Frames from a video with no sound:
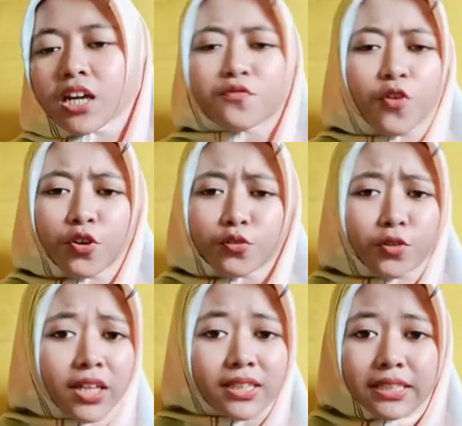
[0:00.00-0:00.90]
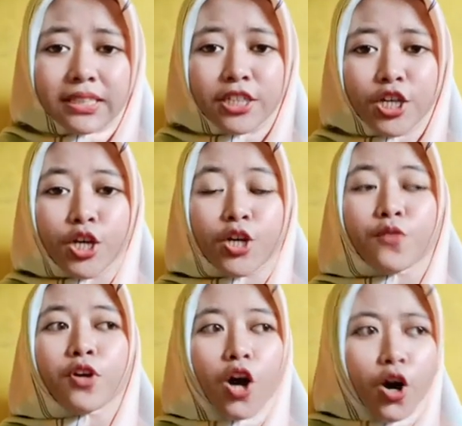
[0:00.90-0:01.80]
Unfortunately,
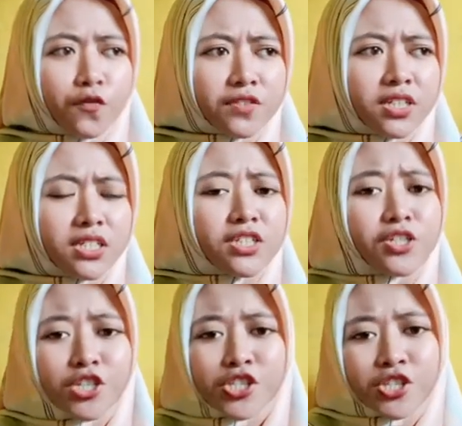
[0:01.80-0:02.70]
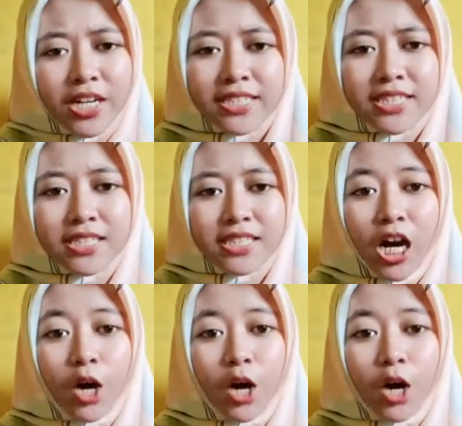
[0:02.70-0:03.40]
we are often distracted.